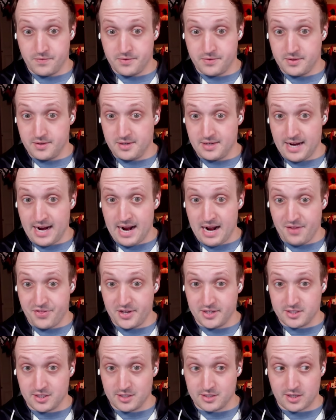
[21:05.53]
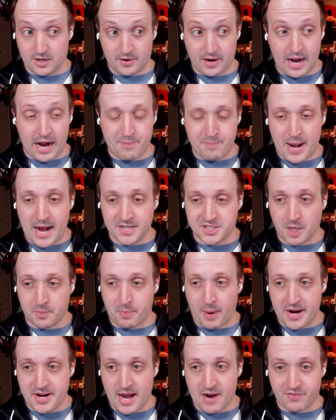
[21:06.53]
Yeah, this is a, a matchup
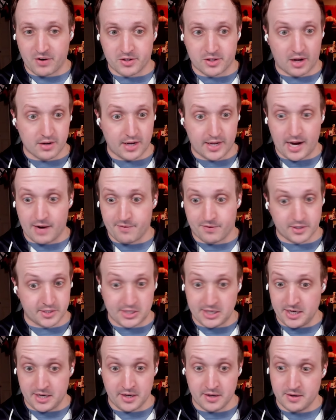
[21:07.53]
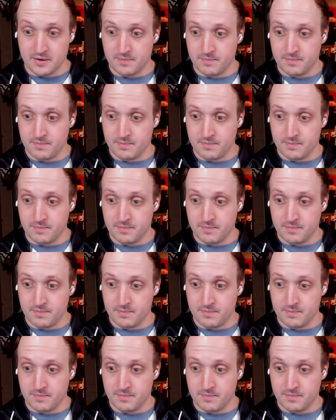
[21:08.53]
I never thought I'd ever see.